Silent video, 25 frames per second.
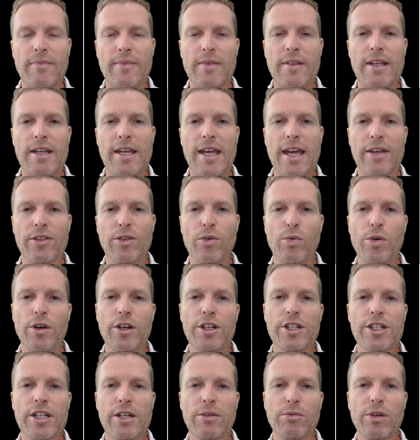And the
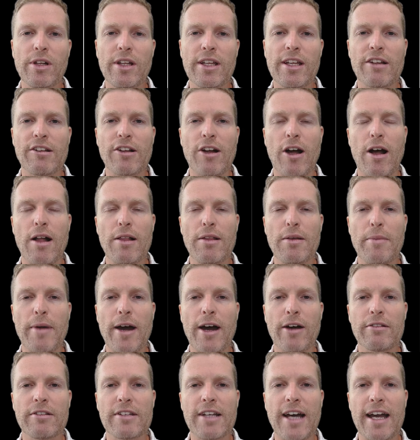worksheet really is all
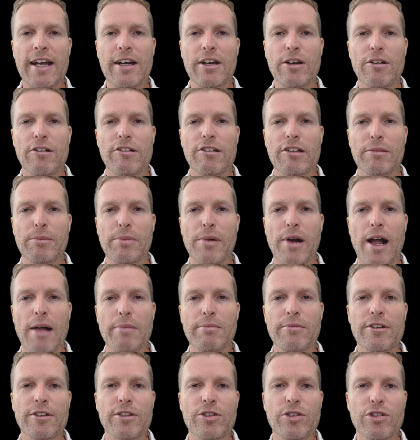about diagnosing
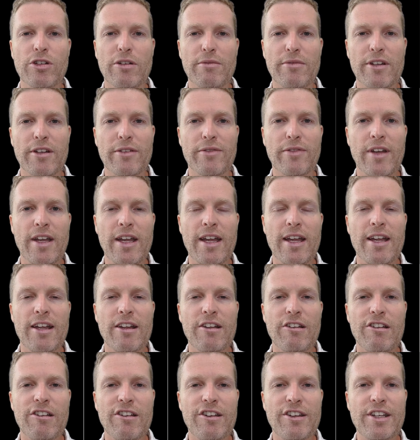problems in terms of
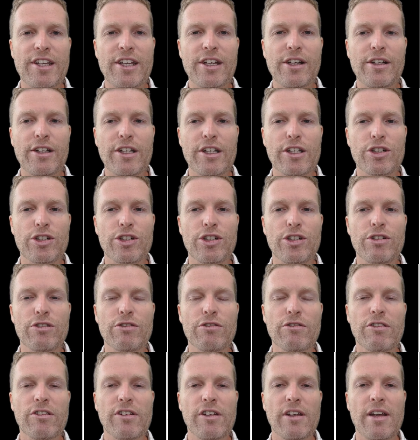skill
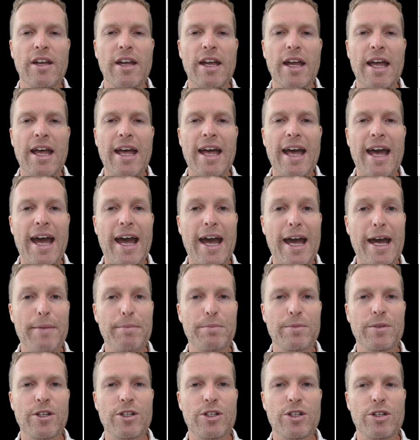issues,
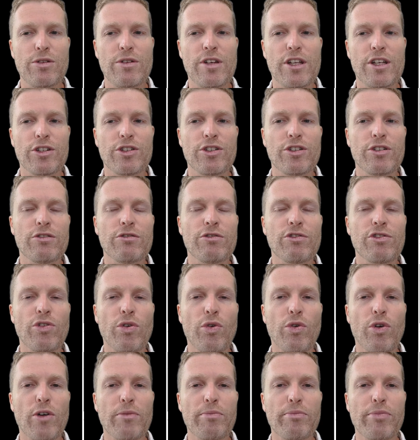aptitude issues,
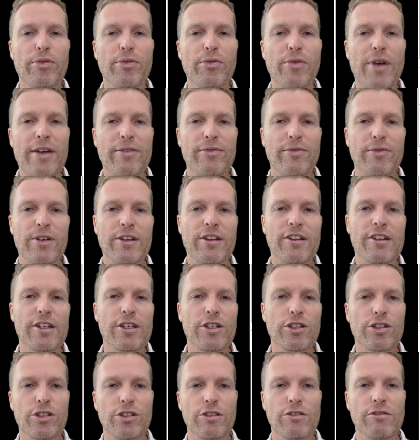or preference
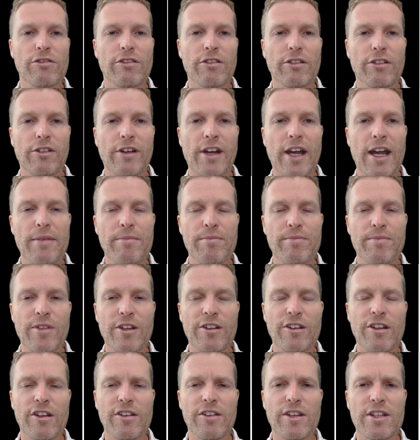issues. Okay,
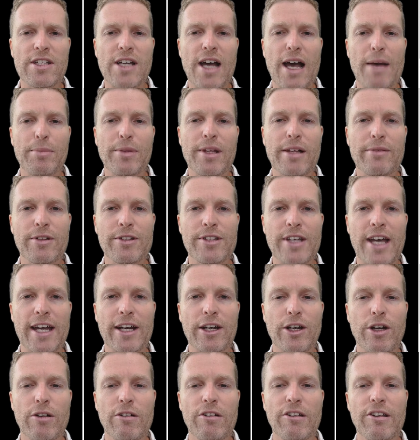this is the top level
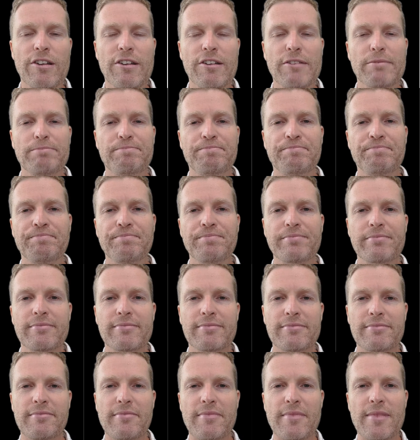diagnosis.
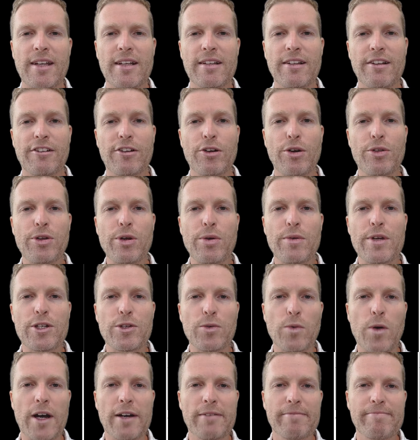Let's go through each one.